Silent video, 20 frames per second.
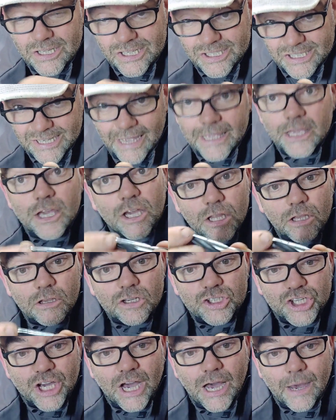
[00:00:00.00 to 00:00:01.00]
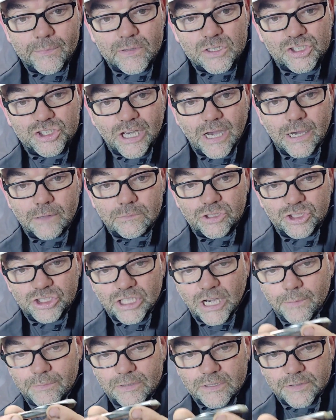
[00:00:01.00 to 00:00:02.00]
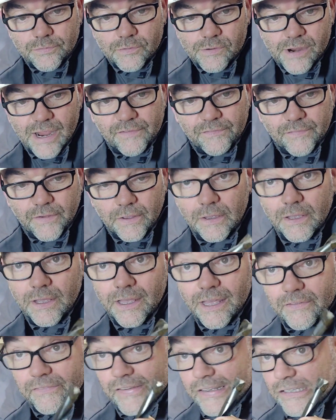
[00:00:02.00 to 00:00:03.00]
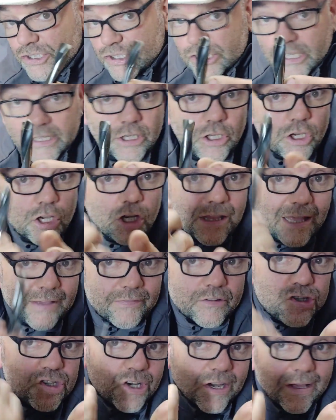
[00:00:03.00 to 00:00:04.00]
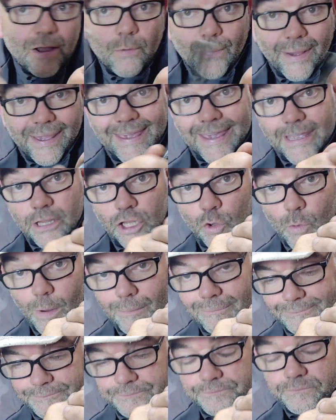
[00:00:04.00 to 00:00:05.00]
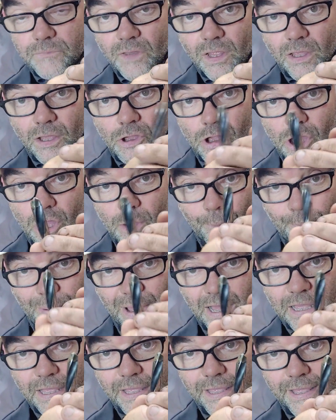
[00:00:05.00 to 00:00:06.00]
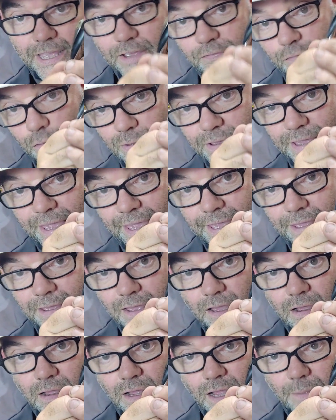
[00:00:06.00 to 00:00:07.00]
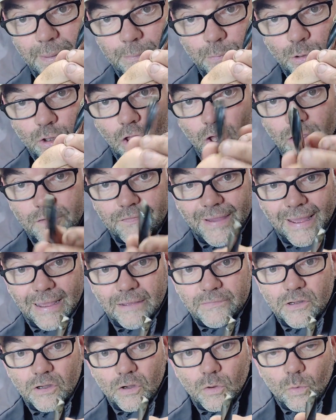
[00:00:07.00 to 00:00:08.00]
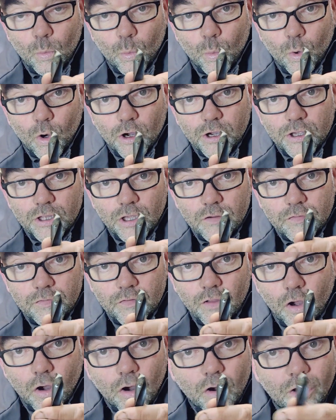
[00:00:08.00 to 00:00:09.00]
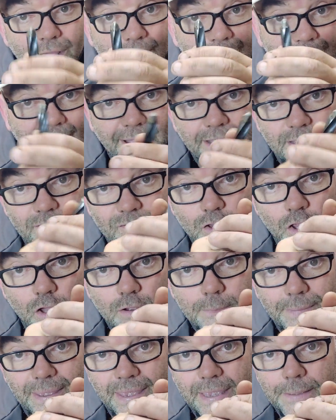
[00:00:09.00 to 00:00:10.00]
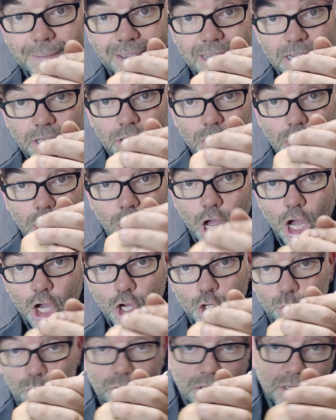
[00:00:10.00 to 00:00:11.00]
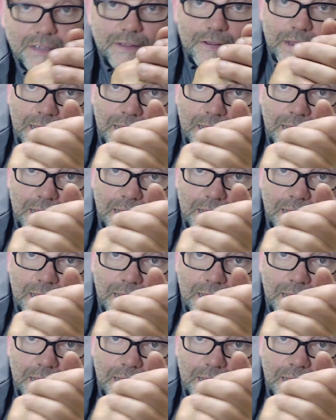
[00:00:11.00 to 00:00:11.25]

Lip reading: to say you're going to sharpen and sharpen and sharpen this forever. Eventually, you're going to have to chuck that away and get a new one. But if you can get a bit more life out of it, why on earth not? And if you're like me, making your own